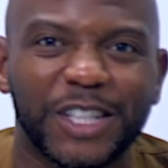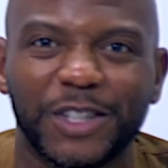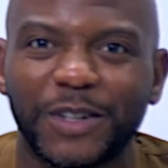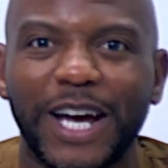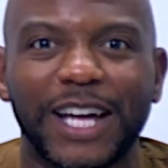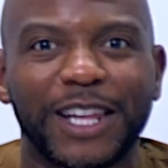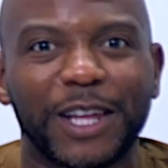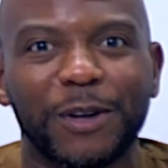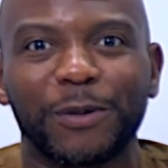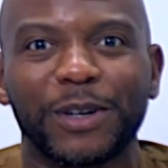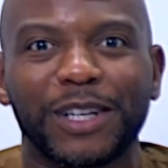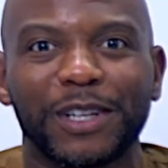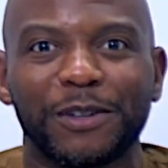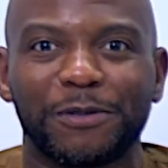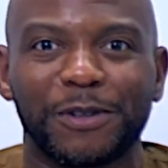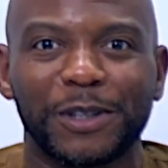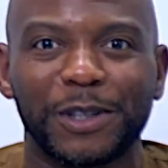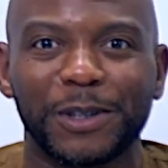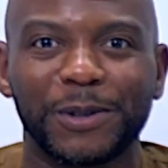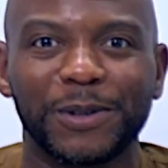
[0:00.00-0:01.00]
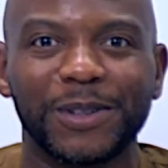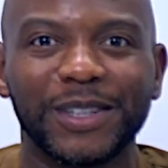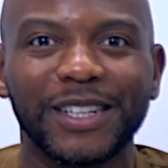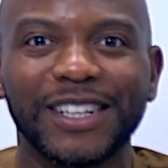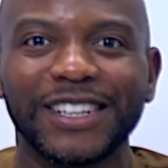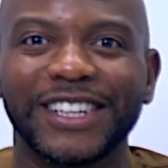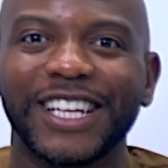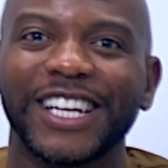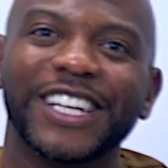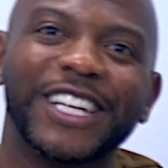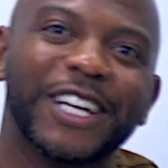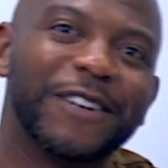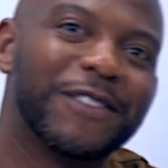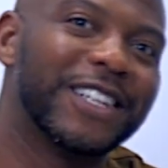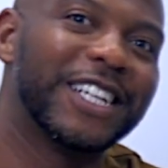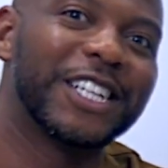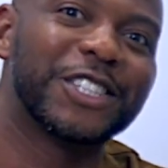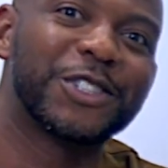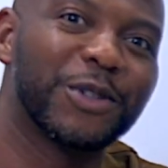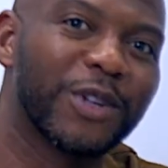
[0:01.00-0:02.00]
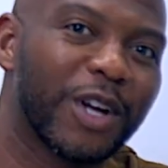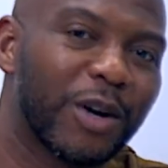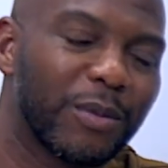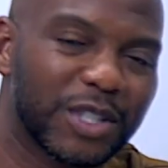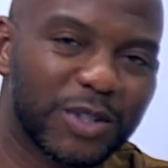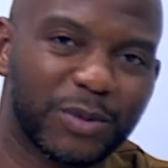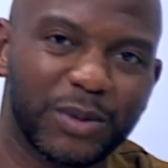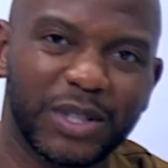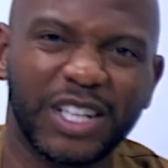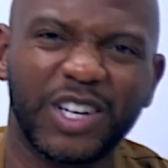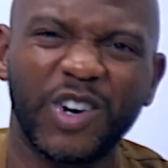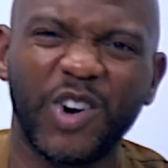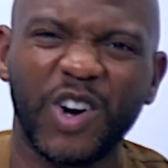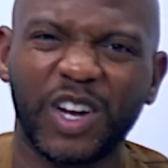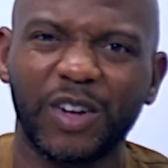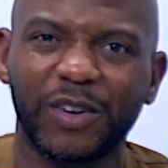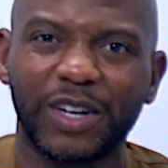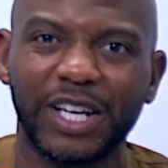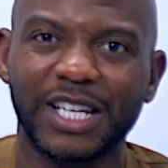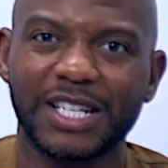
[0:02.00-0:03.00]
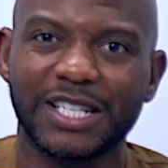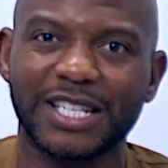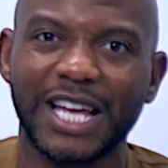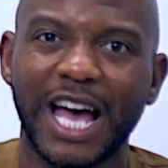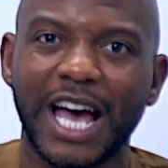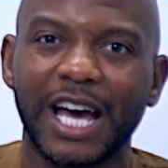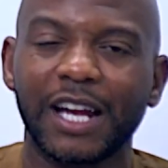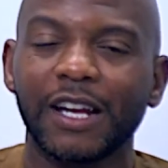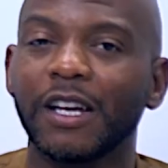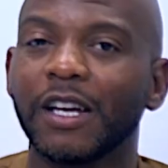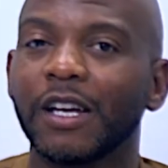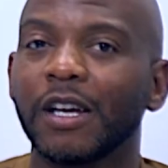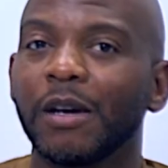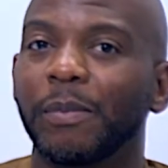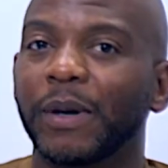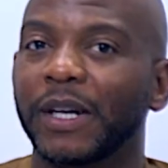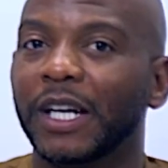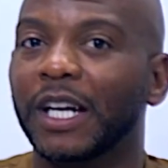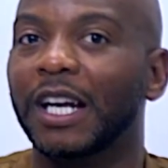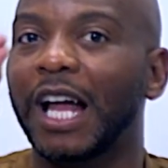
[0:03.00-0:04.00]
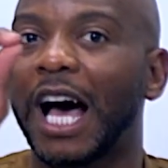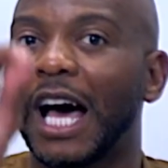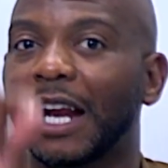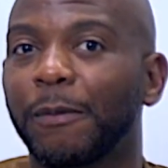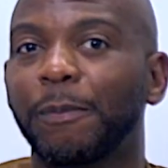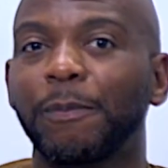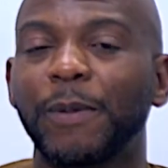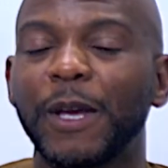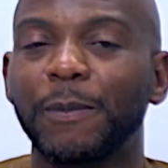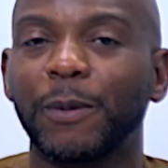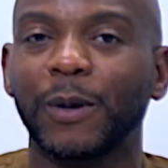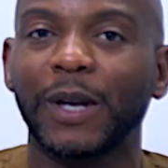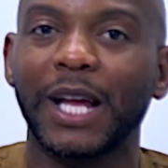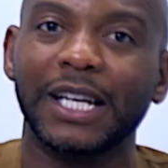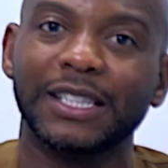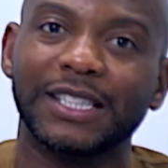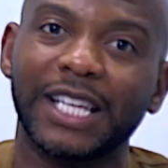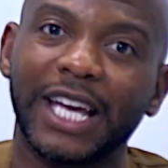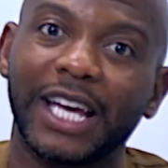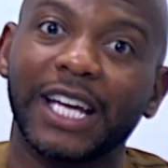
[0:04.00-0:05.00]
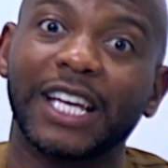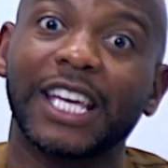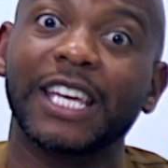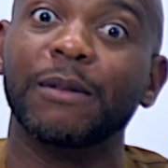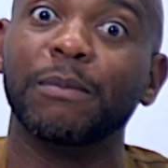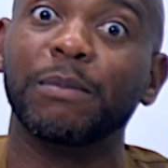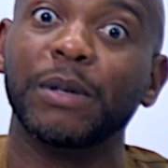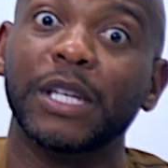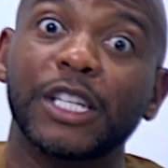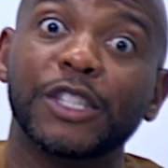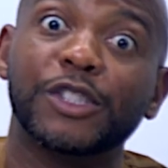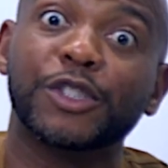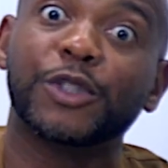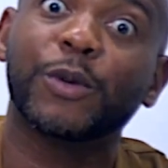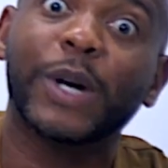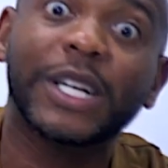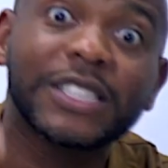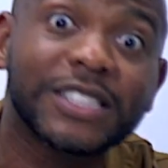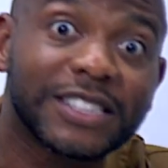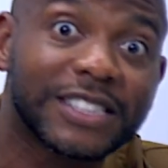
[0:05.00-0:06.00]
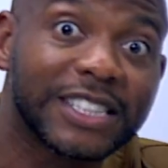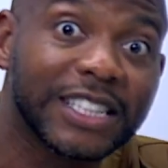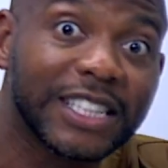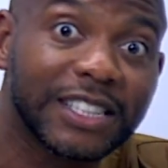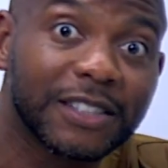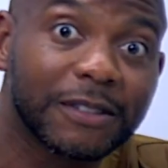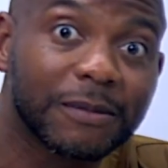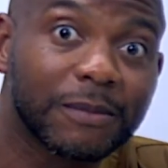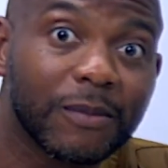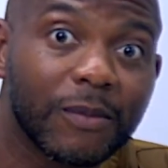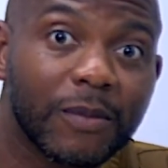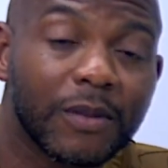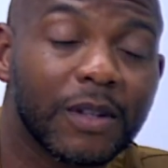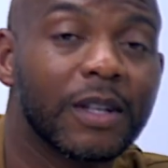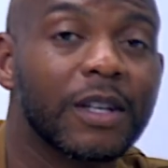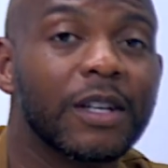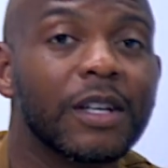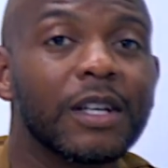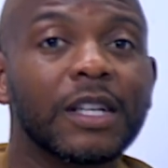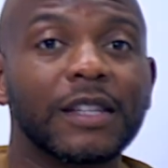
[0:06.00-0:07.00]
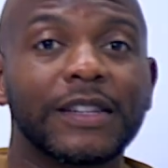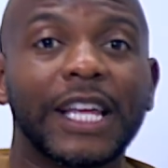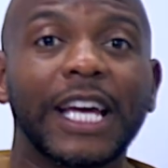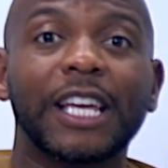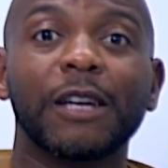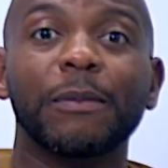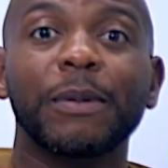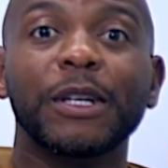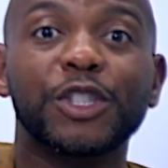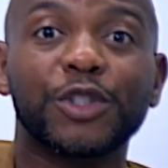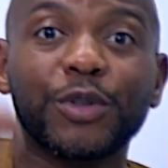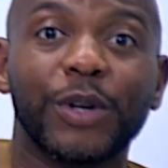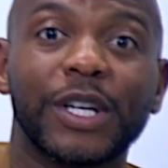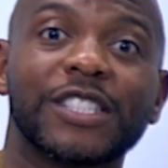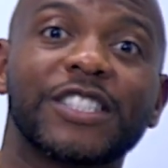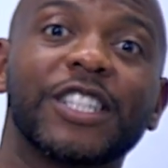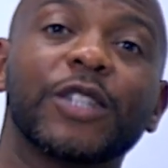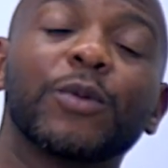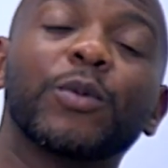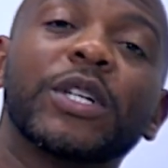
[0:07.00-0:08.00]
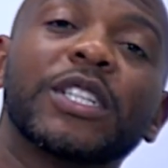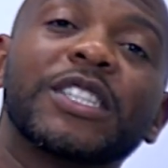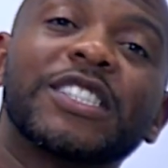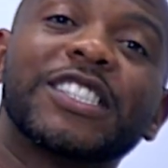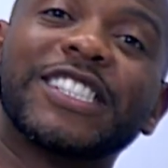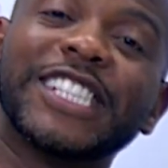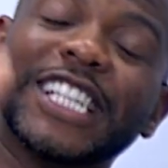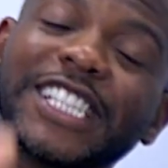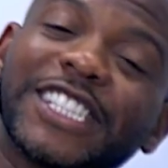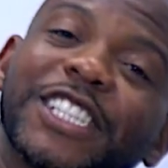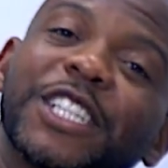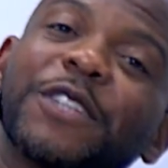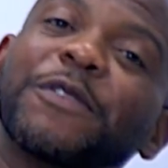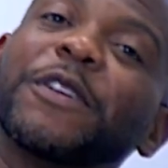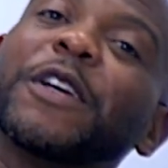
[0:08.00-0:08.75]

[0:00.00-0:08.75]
you how they really feel. They'll never let you know what's really going on the inside. But a lot of people like that can be trusted. They can be trusted with sensitive